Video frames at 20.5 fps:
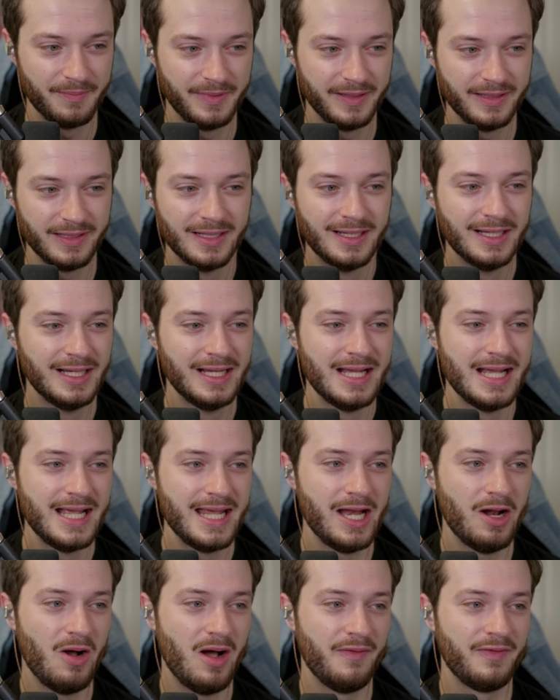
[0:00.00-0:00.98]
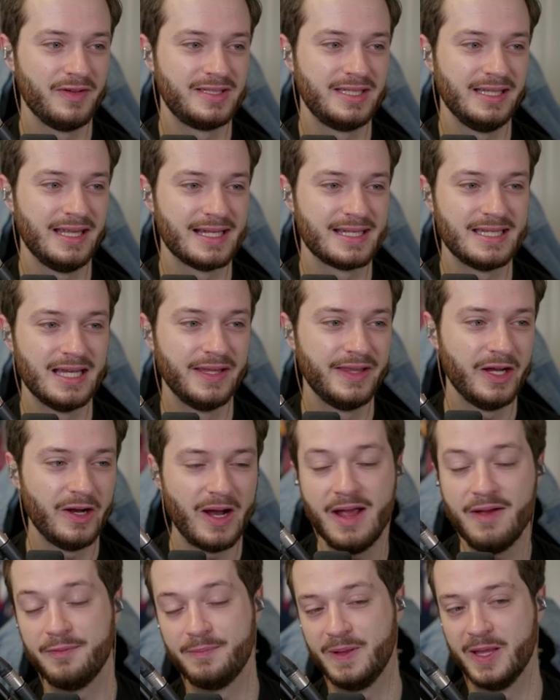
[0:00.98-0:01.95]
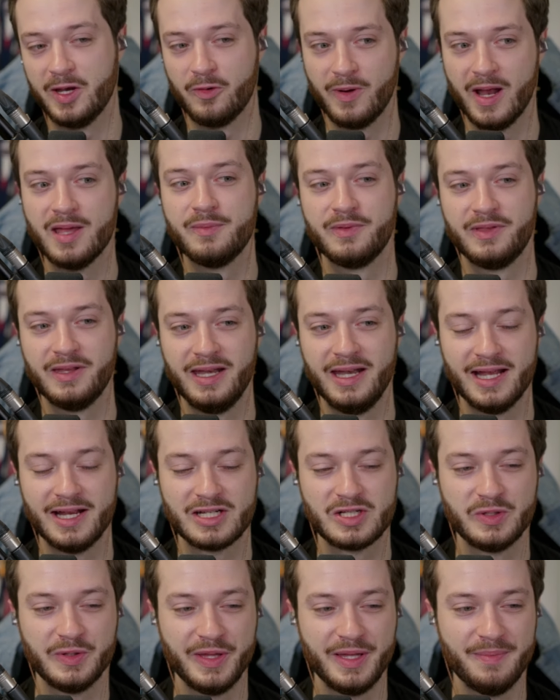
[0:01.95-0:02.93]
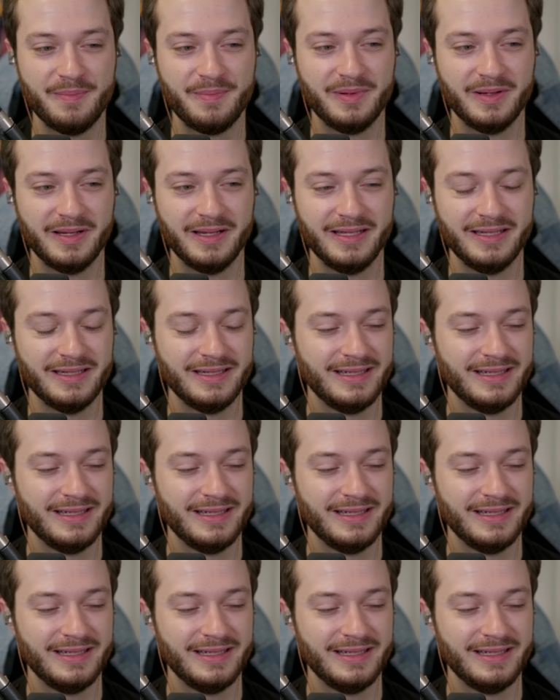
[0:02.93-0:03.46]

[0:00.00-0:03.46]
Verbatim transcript: But, you know, obviously that's not there. I haven't played around with it actually, but